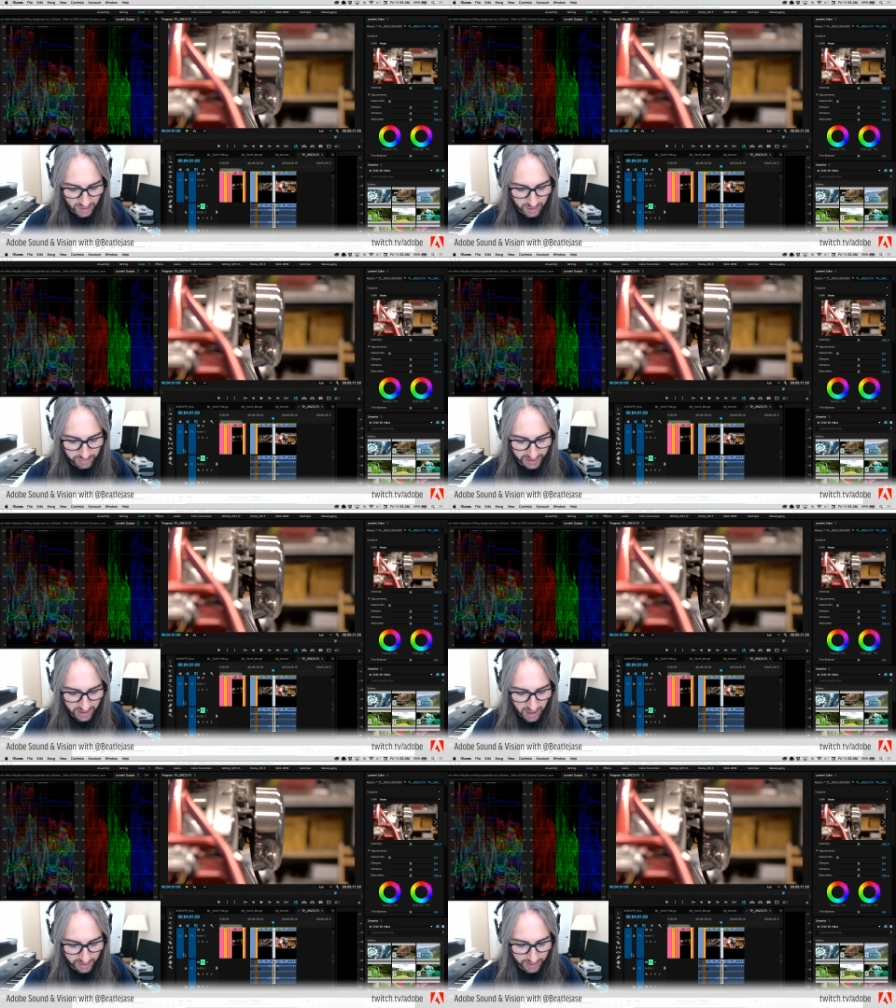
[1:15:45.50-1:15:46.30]

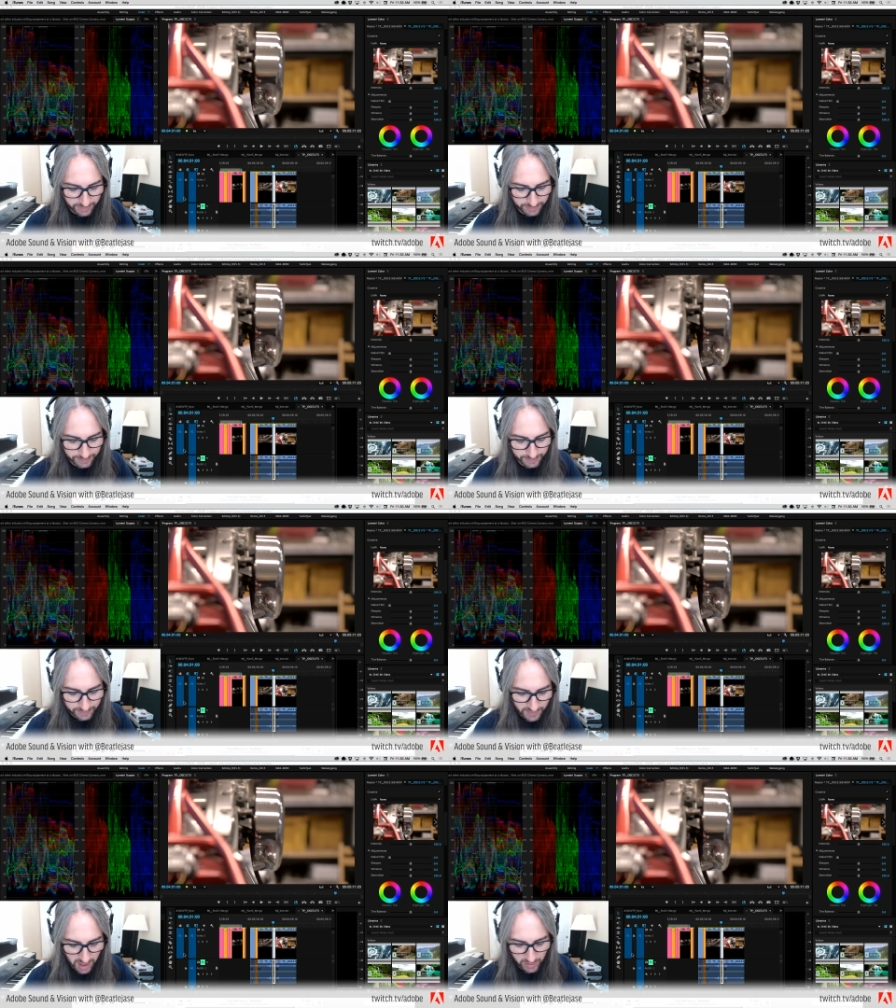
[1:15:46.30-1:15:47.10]
Complete audio.
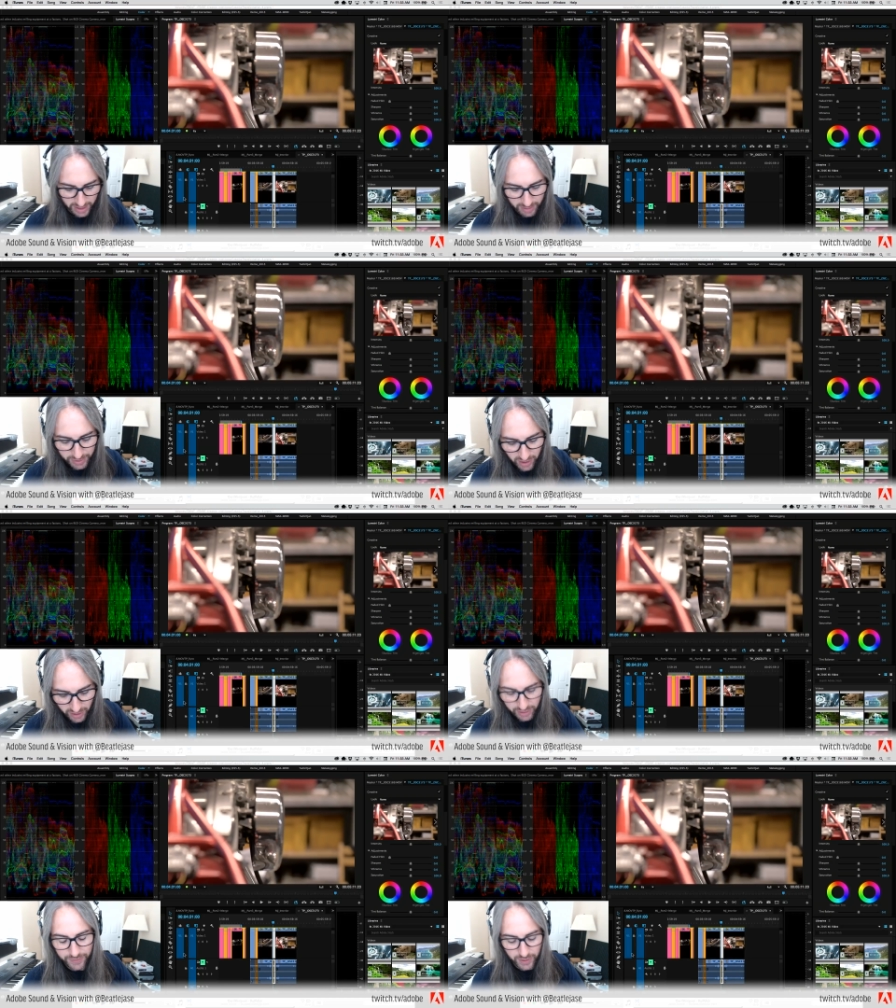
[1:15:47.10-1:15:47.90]
Okay, complete
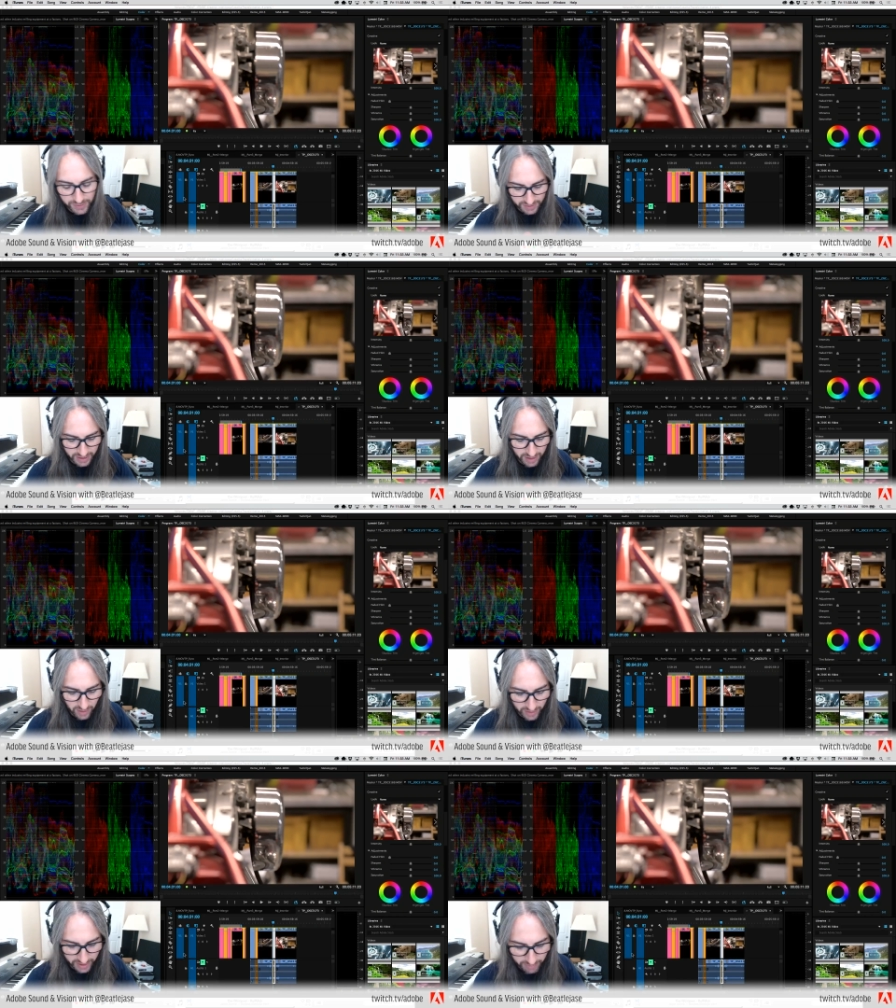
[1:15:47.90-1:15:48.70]
audio first. Yeah,
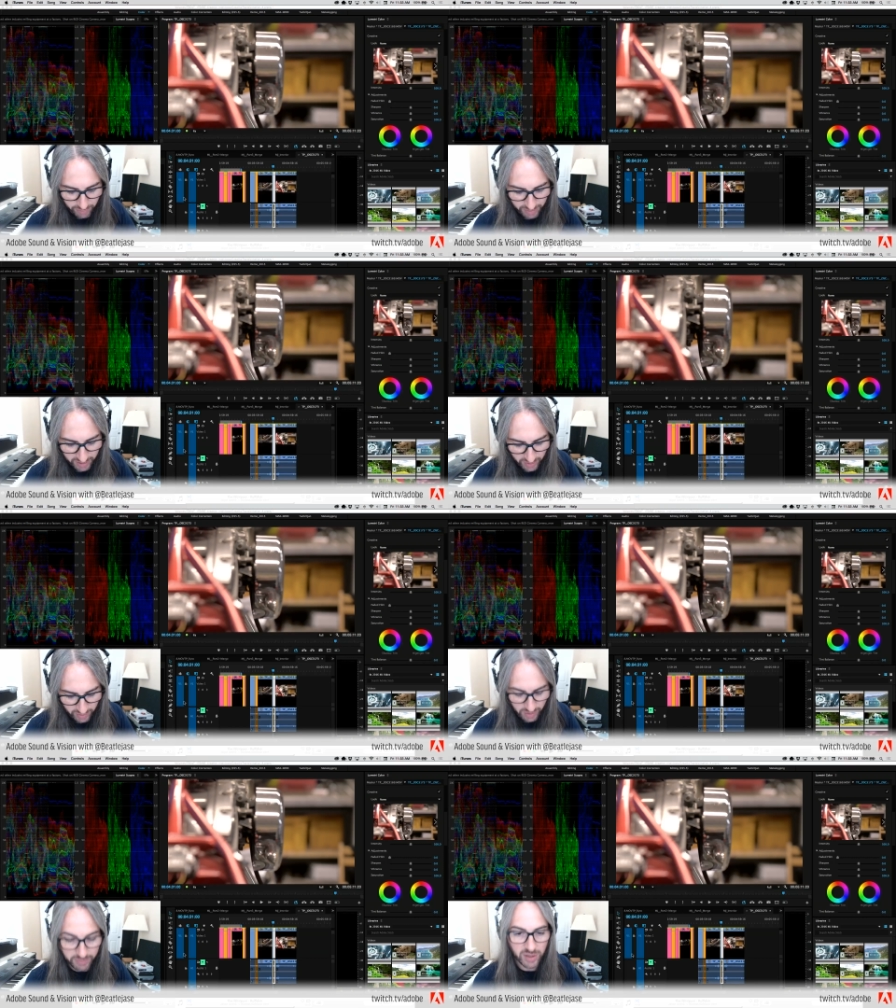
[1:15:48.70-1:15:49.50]
okay. Premiere
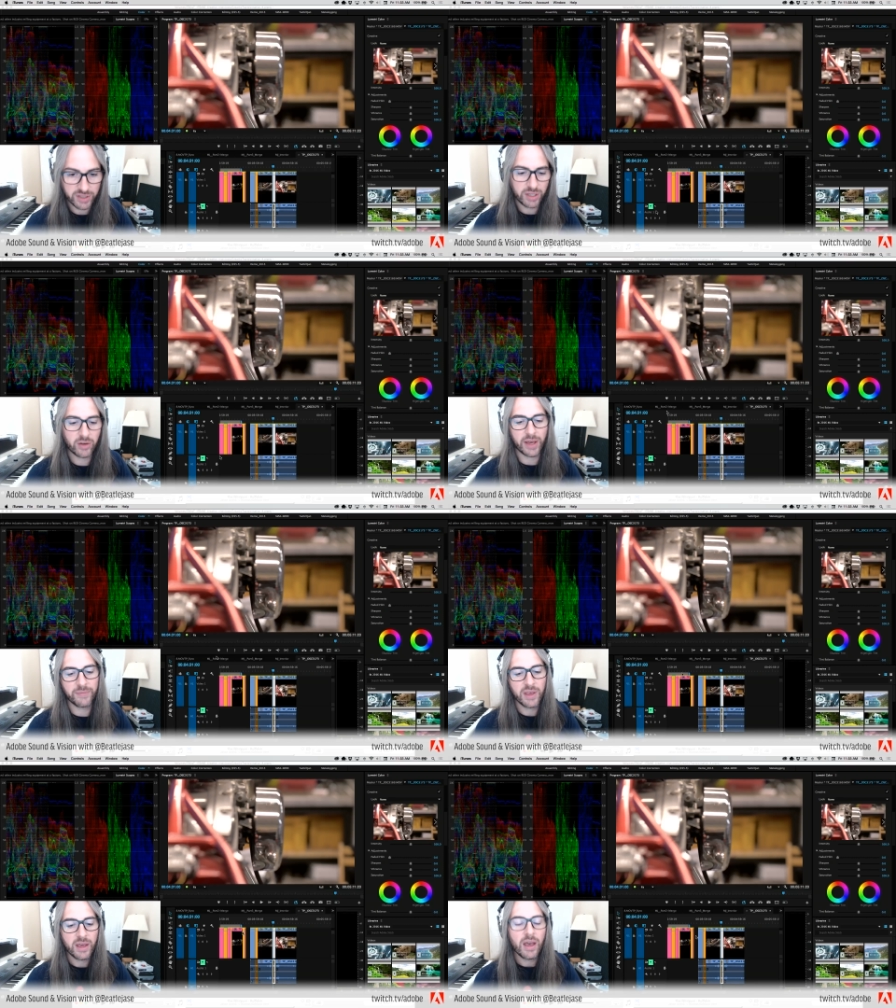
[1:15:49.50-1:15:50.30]
101, Paul Dini. Okay.
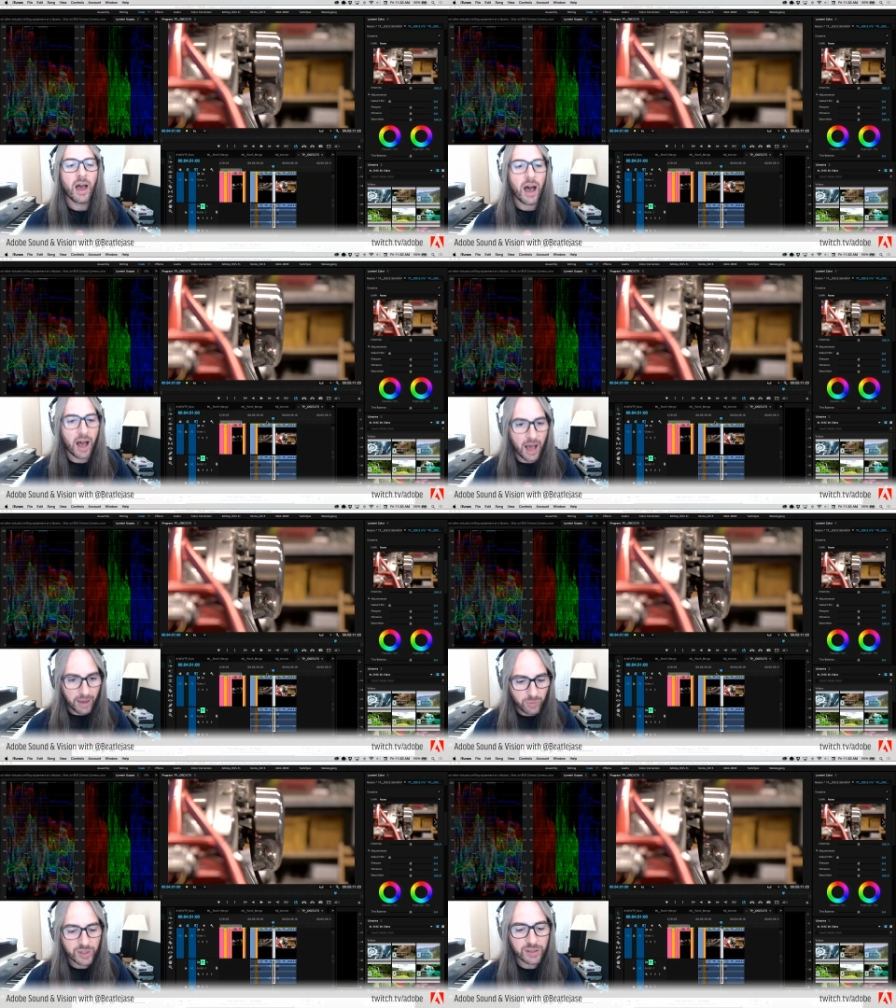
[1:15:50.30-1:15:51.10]

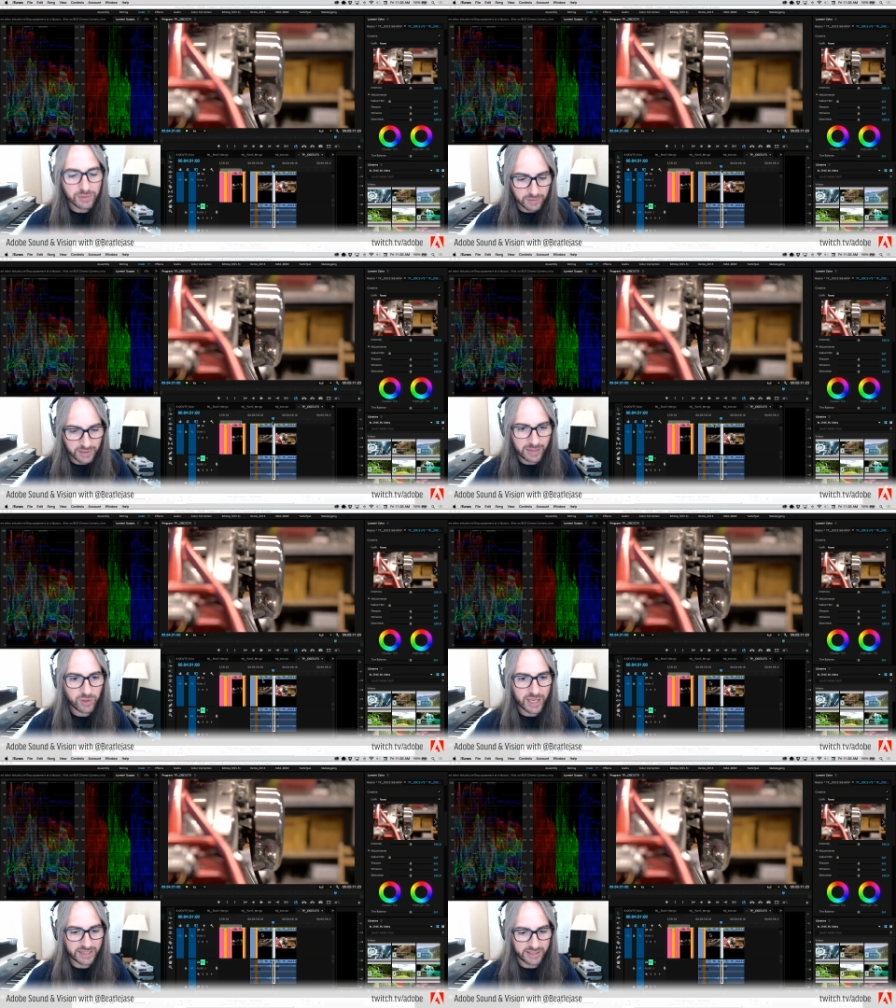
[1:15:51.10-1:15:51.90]
It
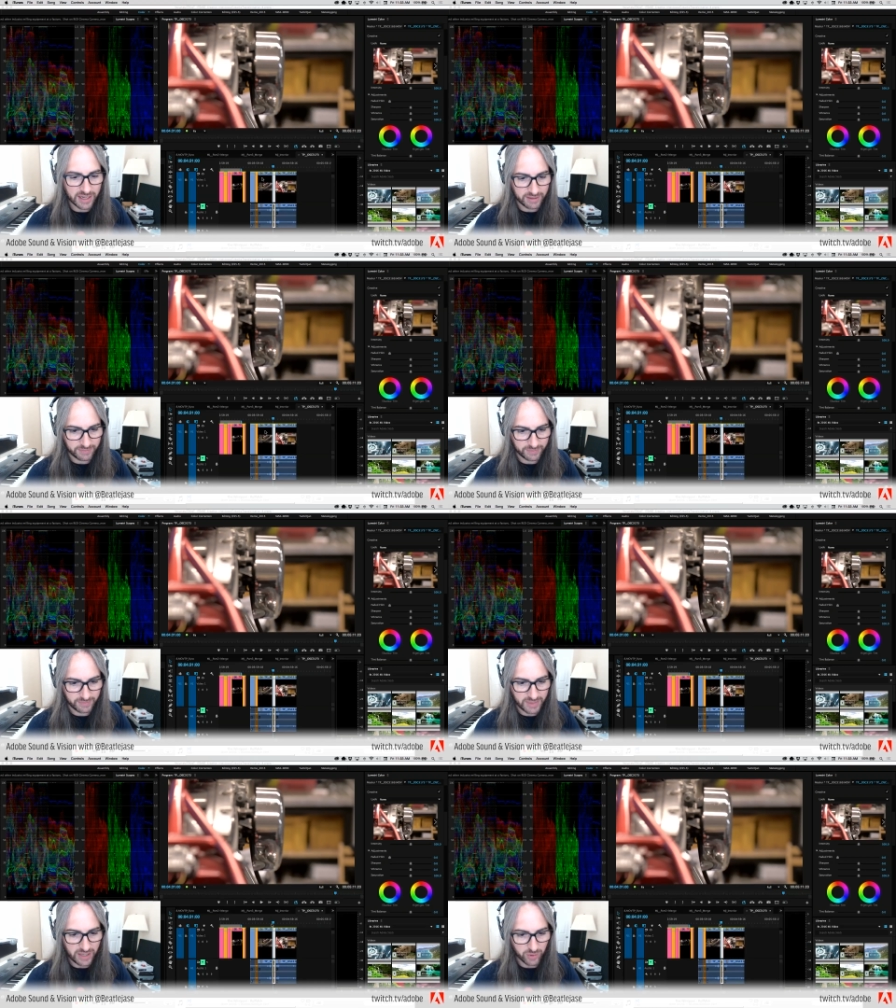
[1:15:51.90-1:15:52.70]
will get done
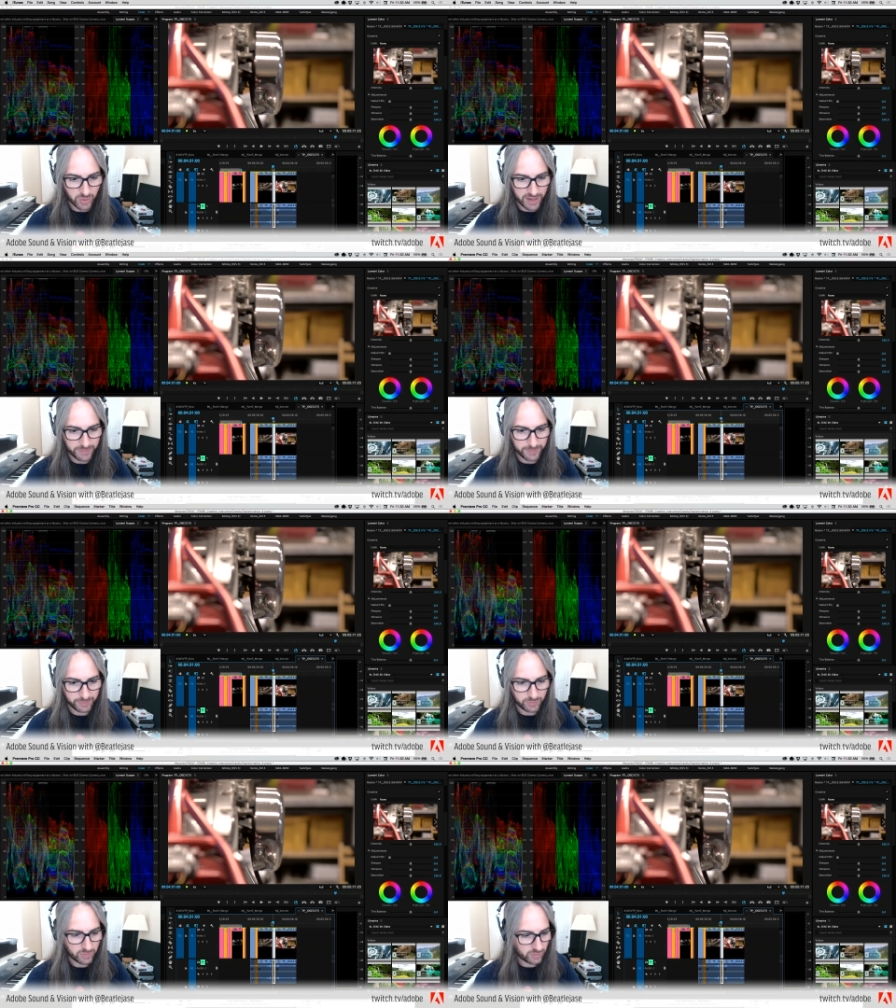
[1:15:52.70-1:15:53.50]
either way.
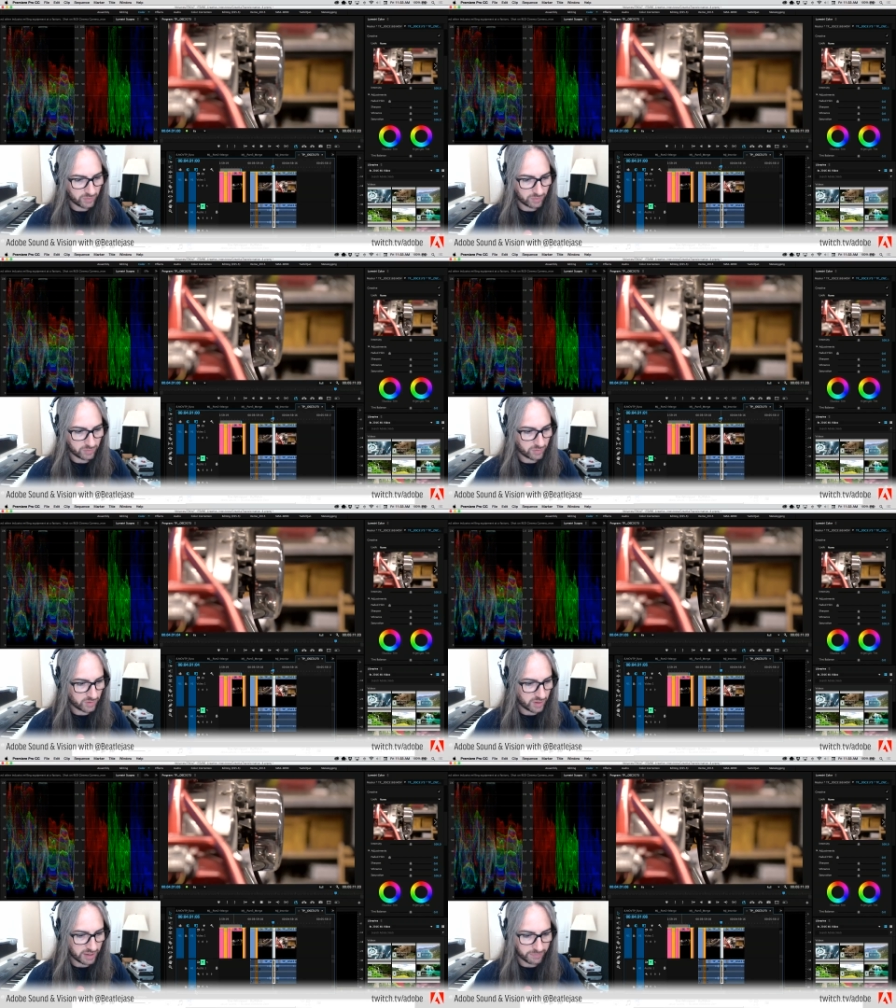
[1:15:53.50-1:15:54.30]

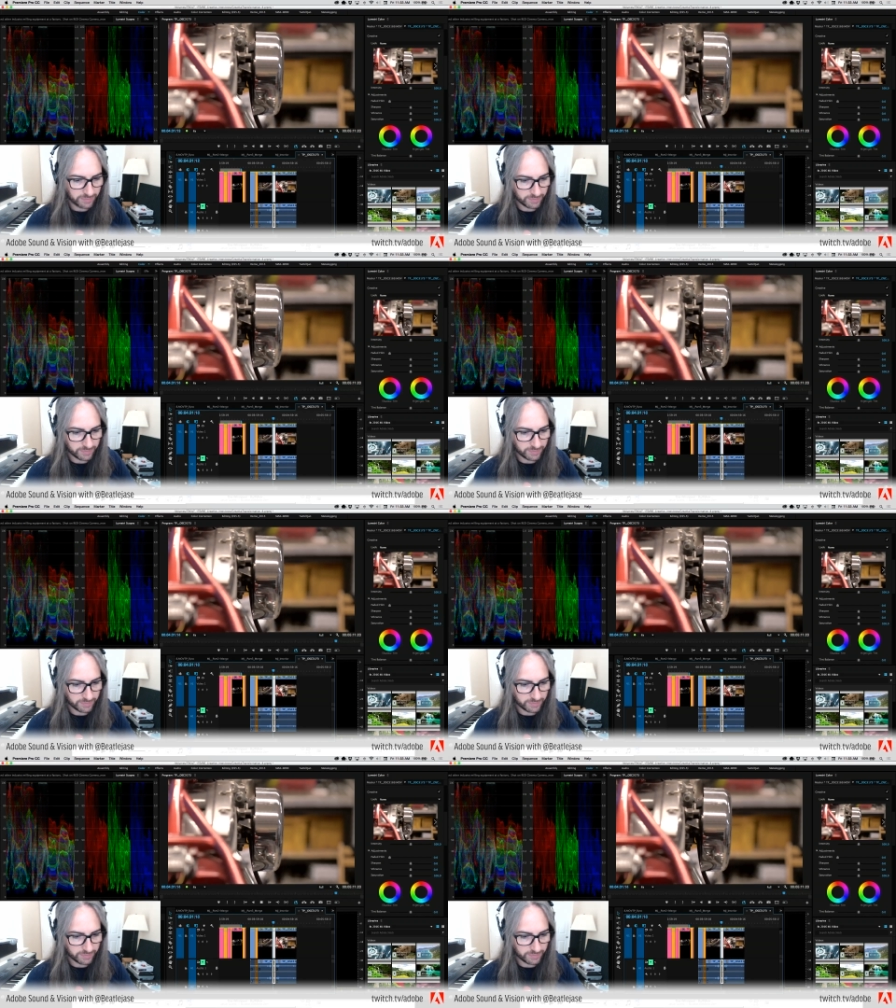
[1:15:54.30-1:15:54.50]
Okay.